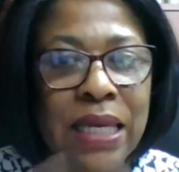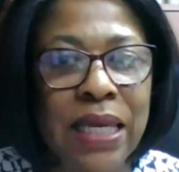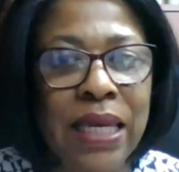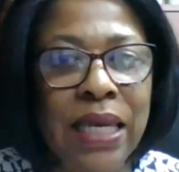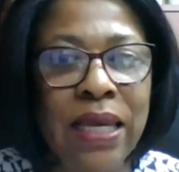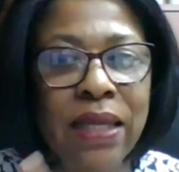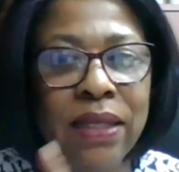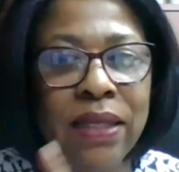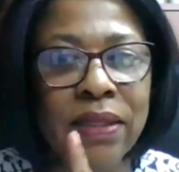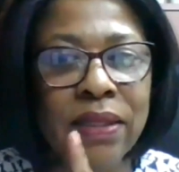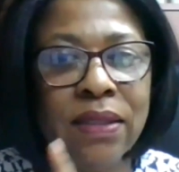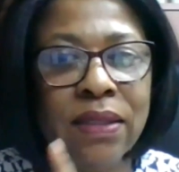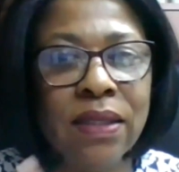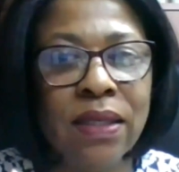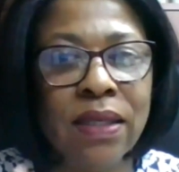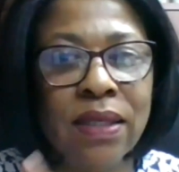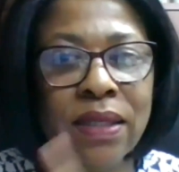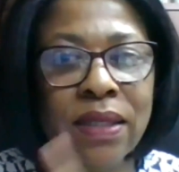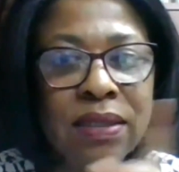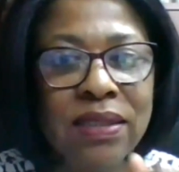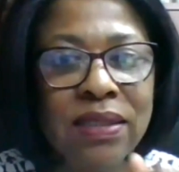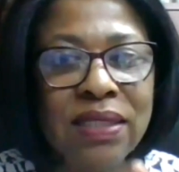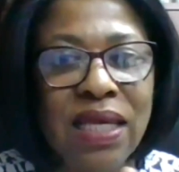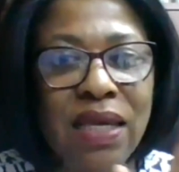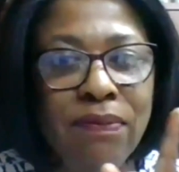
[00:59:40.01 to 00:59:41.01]
And
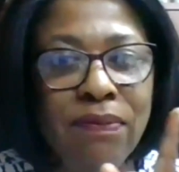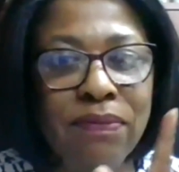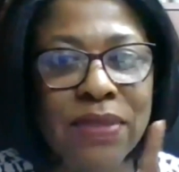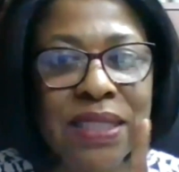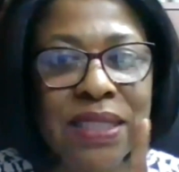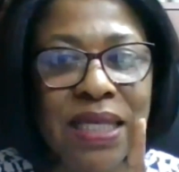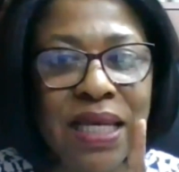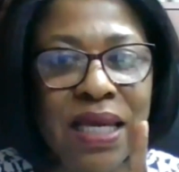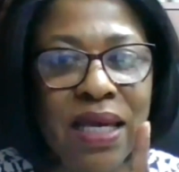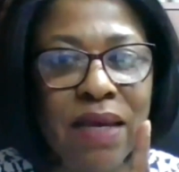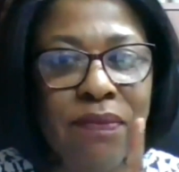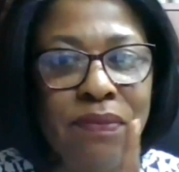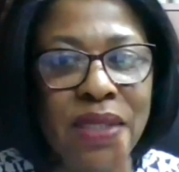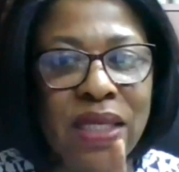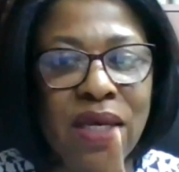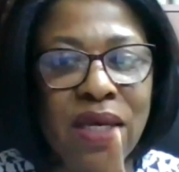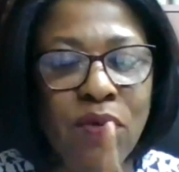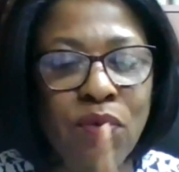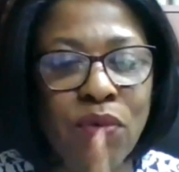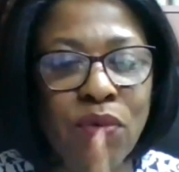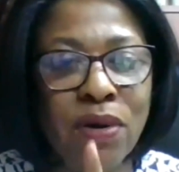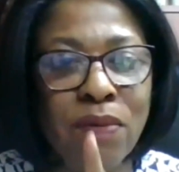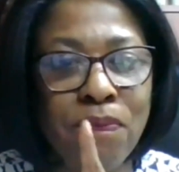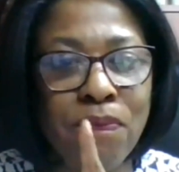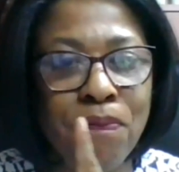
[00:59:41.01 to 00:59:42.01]
the same time they
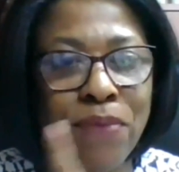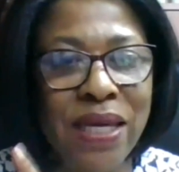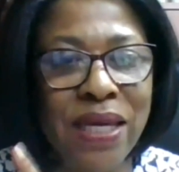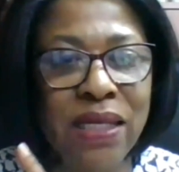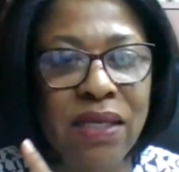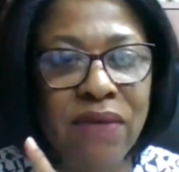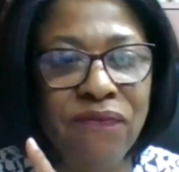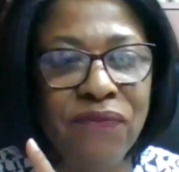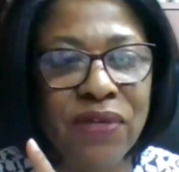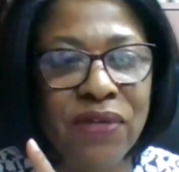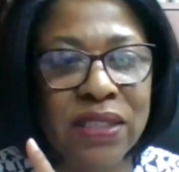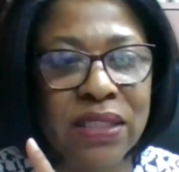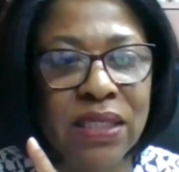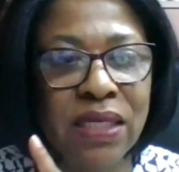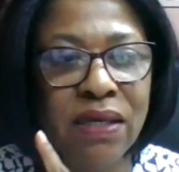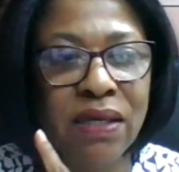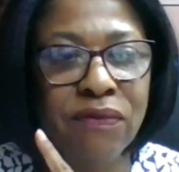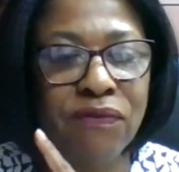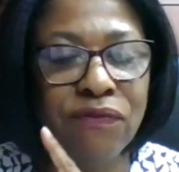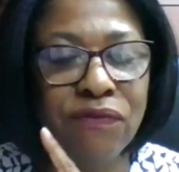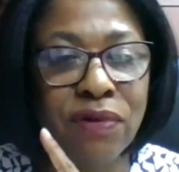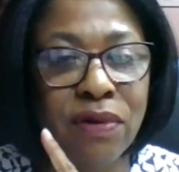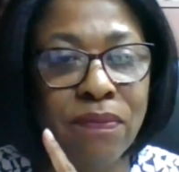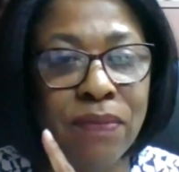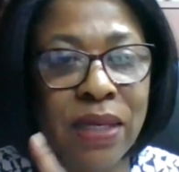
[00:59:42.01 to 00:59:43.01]
were benefiting
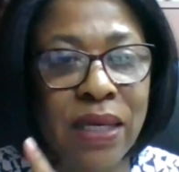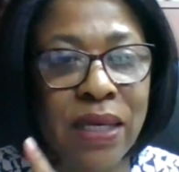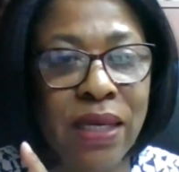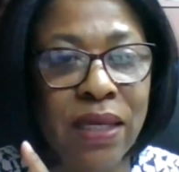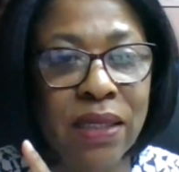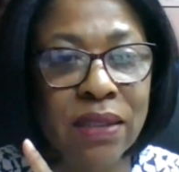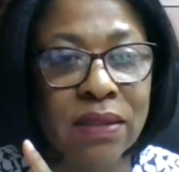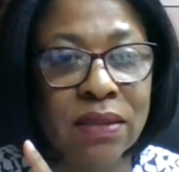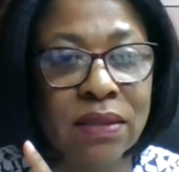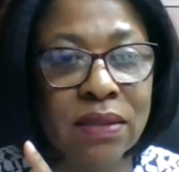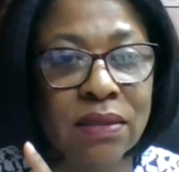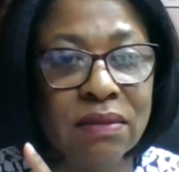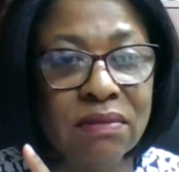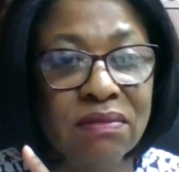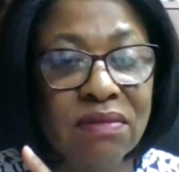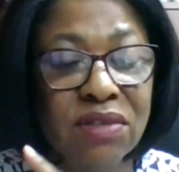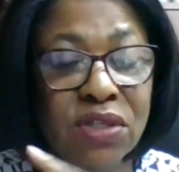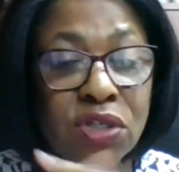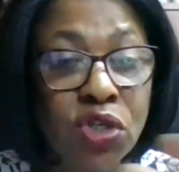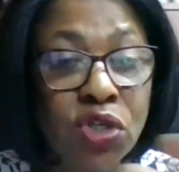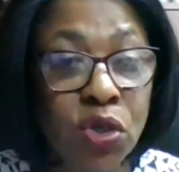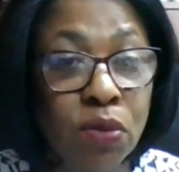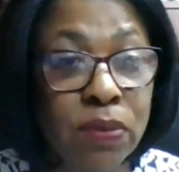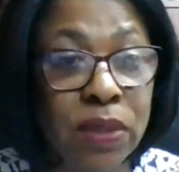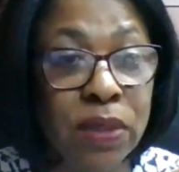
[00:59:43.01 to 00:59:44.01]
from it
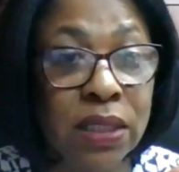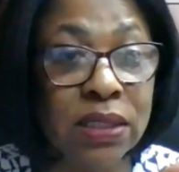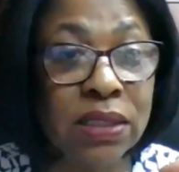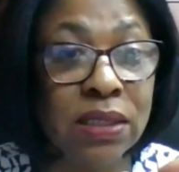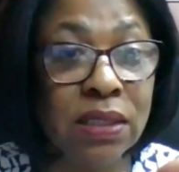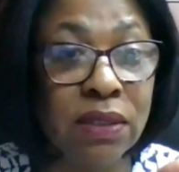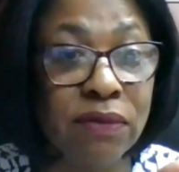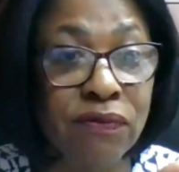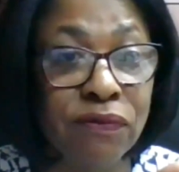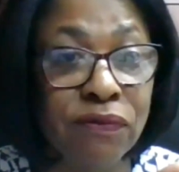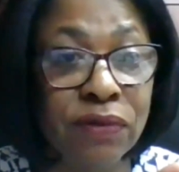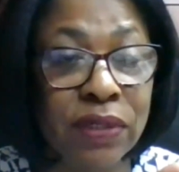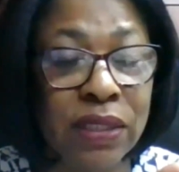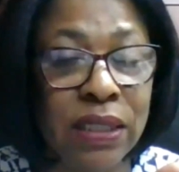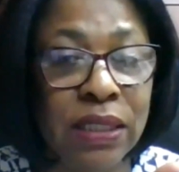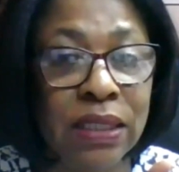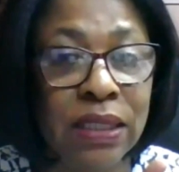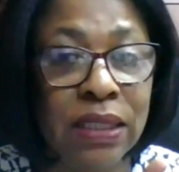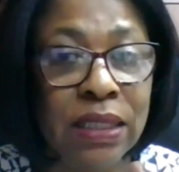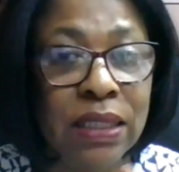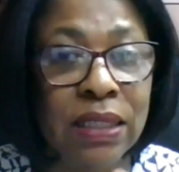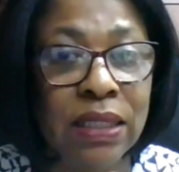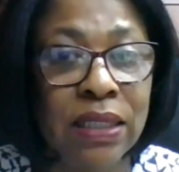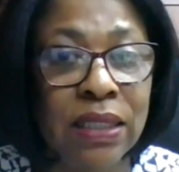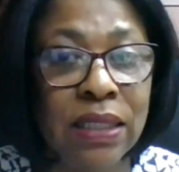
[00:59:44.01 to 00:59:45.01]
cumulatively,
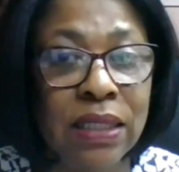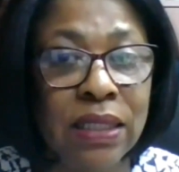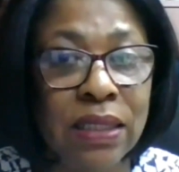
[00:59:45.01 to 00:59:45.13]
